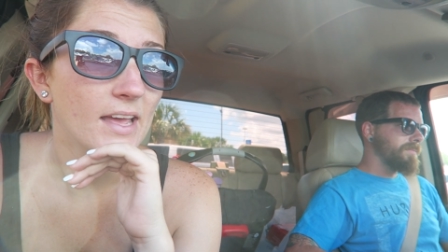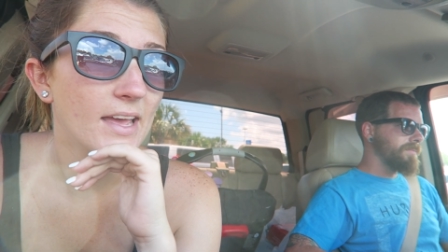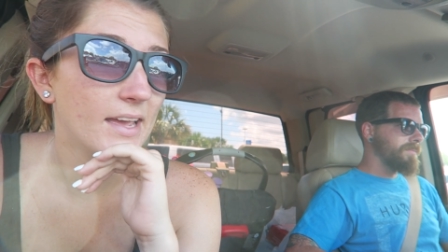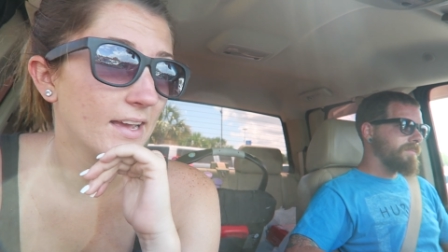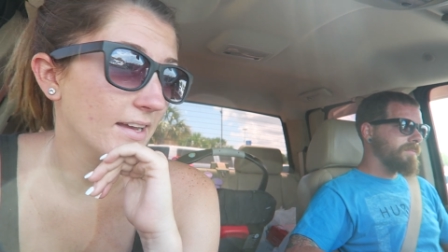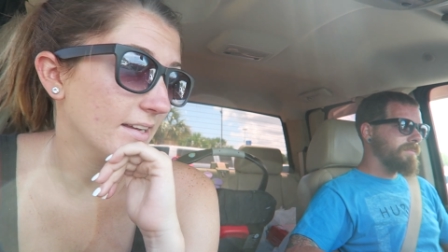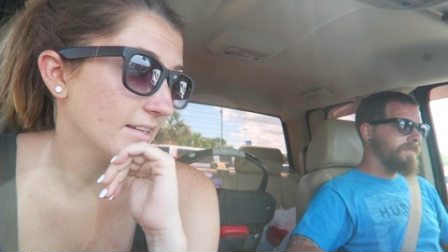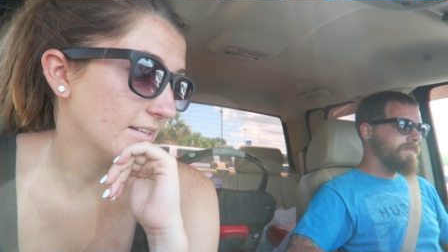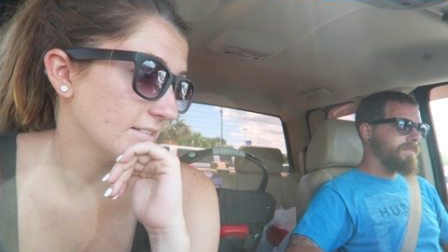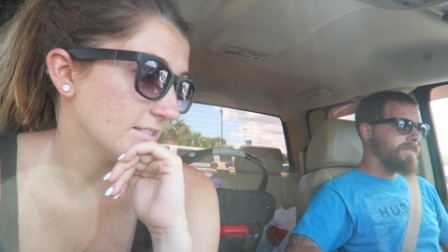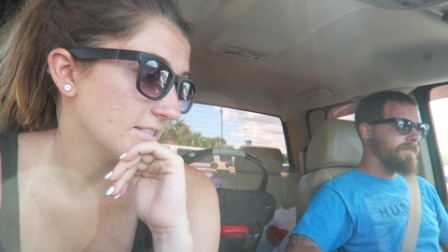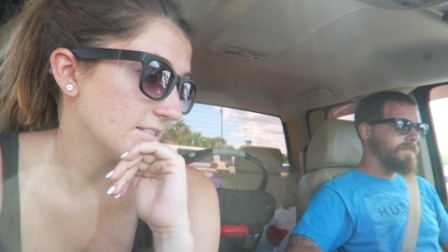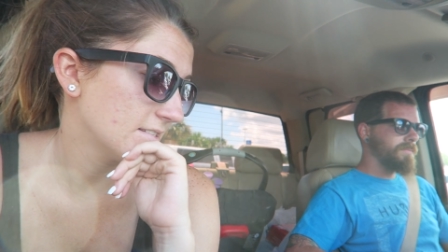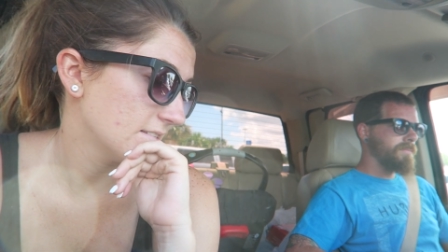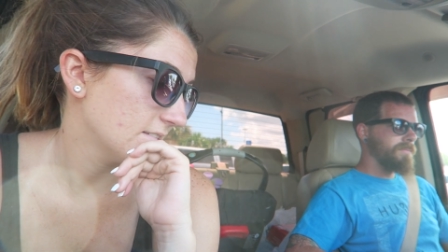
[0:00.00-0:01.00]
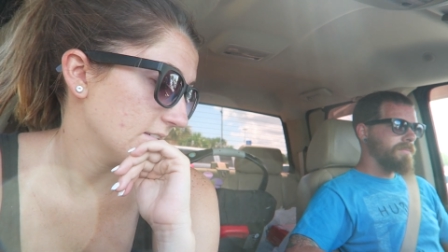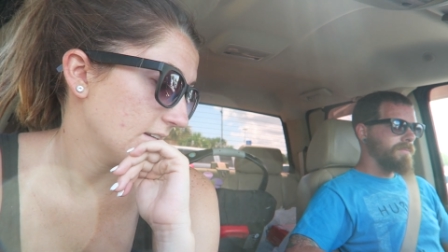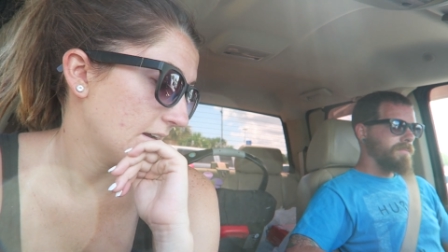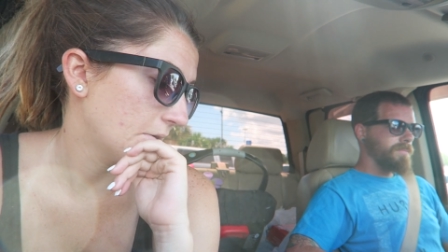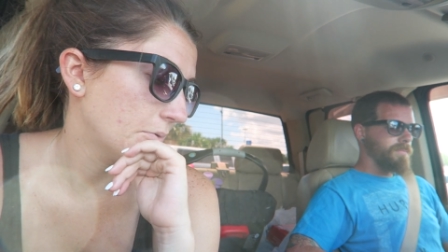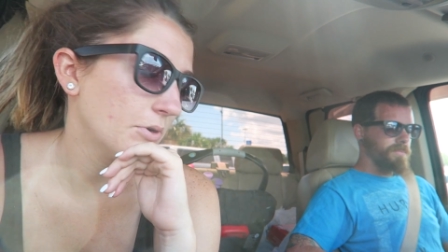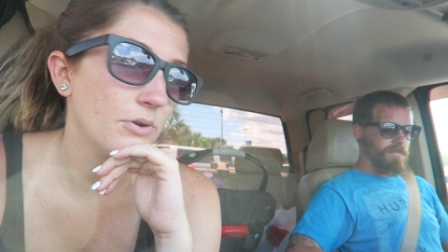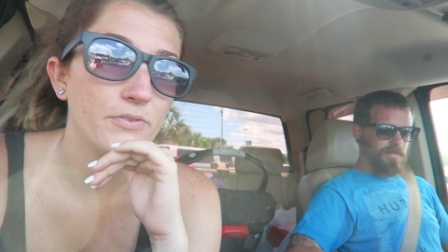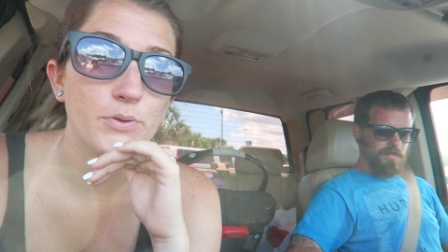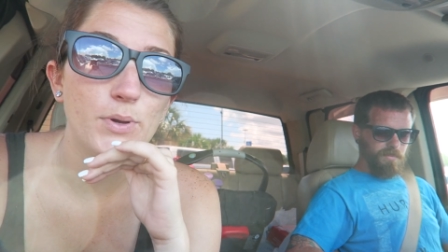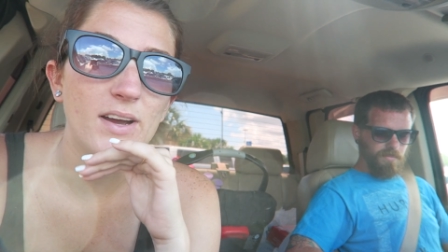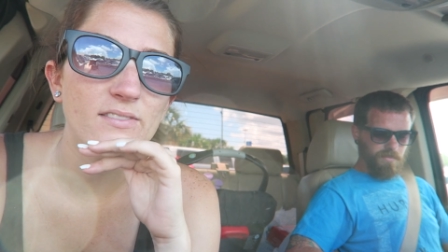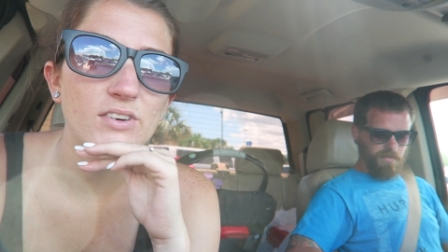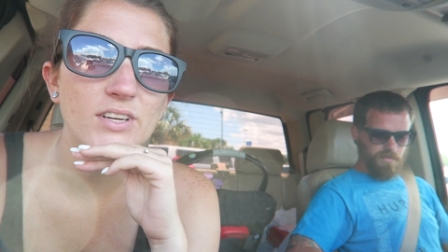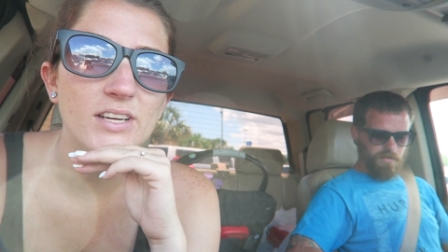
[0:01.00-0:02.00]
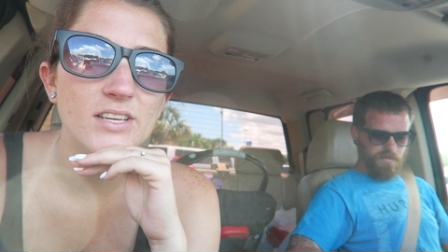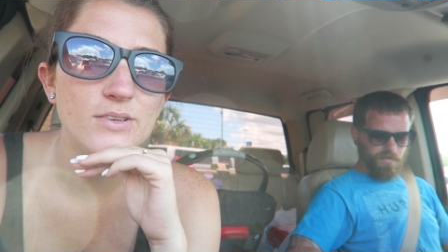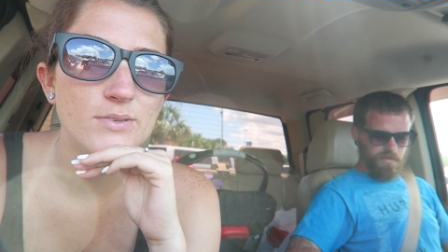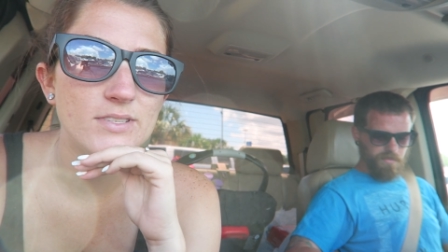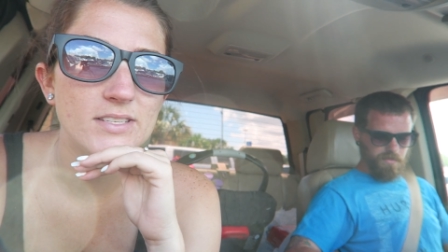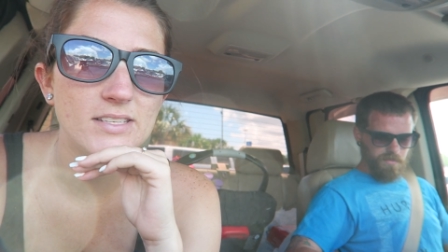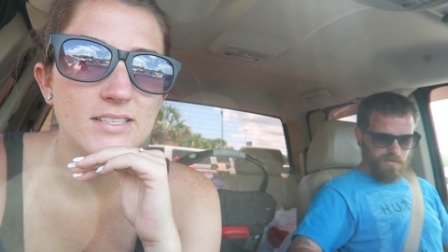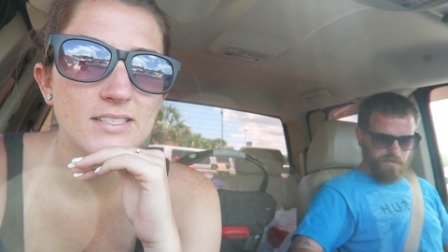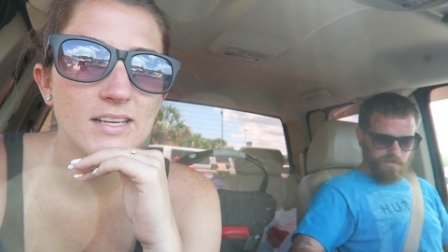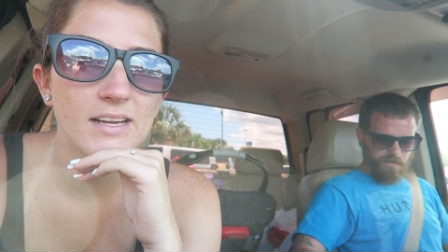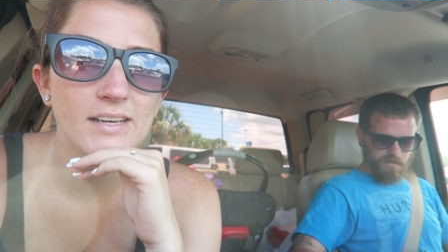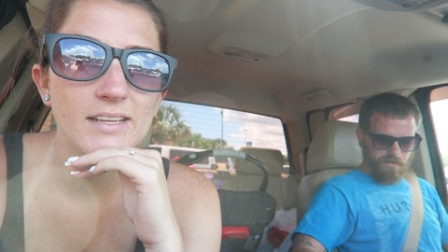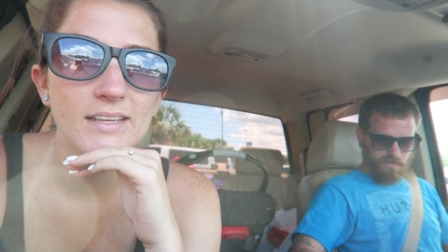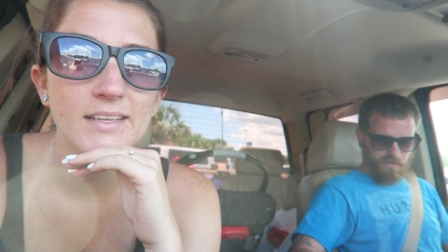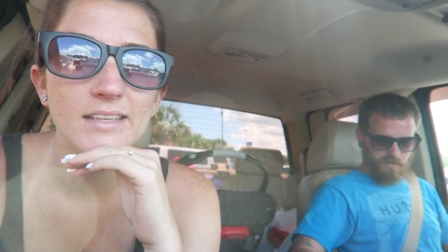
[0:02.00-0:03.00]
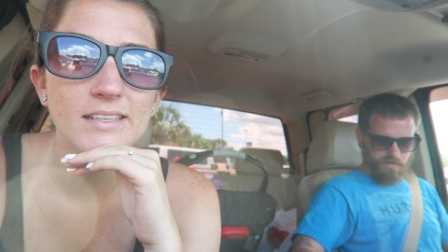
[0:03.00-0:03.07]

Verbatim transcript: And I don't know if you ever get used to this kind of